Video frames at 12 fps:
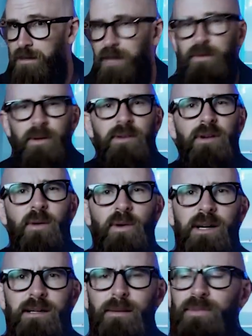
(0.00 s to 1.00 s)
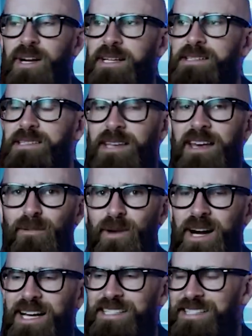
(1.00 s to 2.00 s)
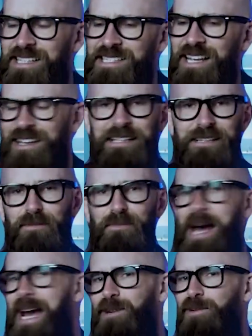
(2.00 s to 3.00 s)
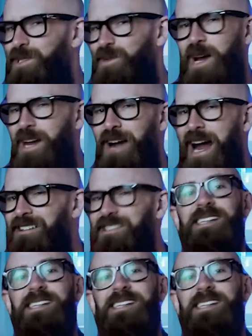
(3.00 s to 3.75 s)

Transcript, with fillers: Now, if you're wondering why our brains are wired this kind of backwards way round,